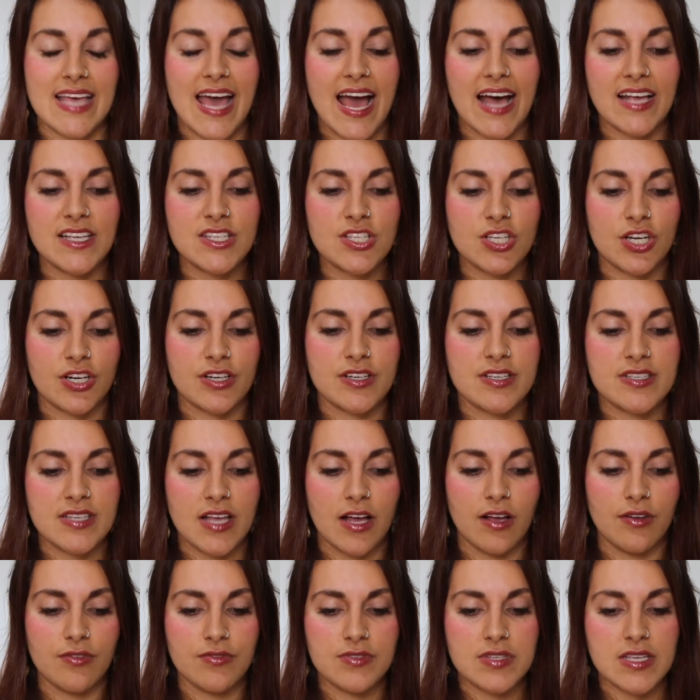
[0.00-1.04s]
ask
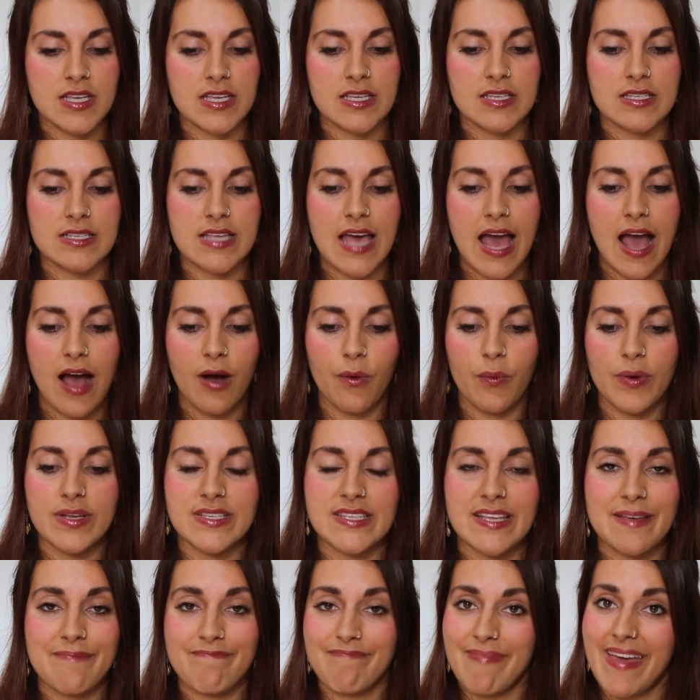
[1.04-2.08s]
ourselves is, how
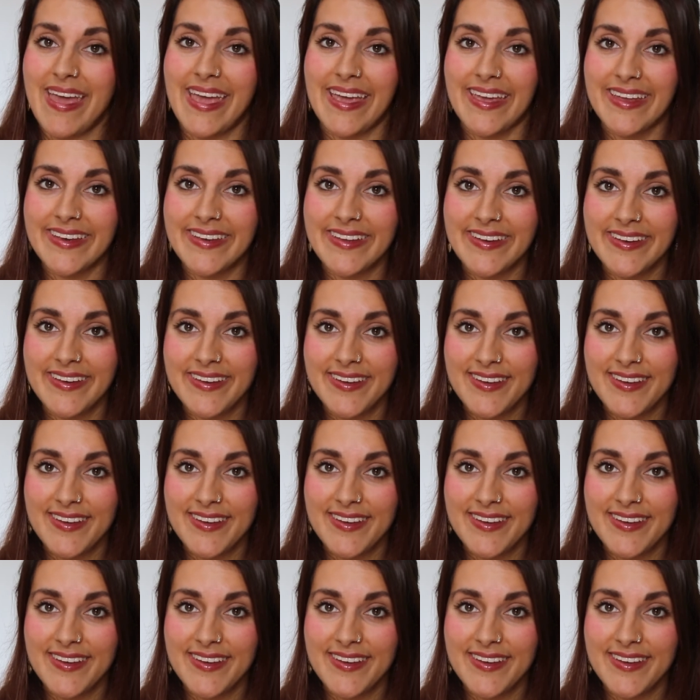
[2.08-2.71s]
was it made?